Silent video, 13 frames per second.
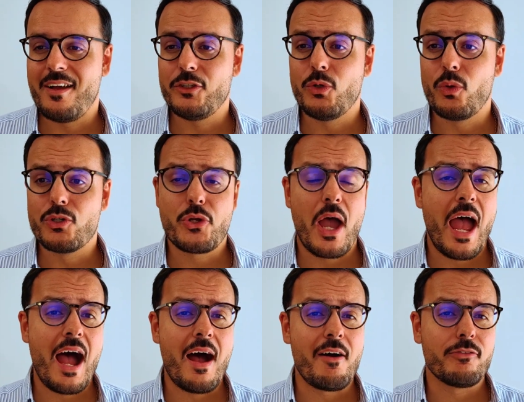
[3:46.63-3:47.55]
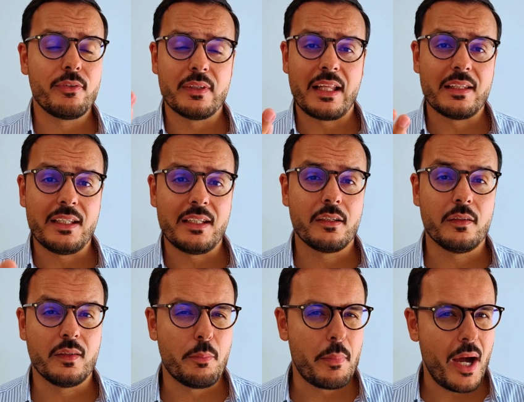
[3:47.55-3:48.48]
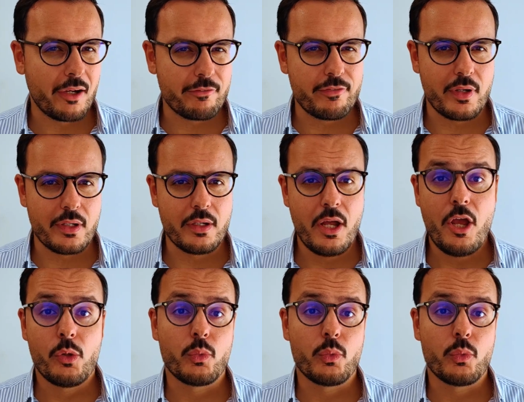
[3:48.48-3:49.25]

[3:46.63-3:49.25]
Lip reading: You also have Lalique Le Parfum,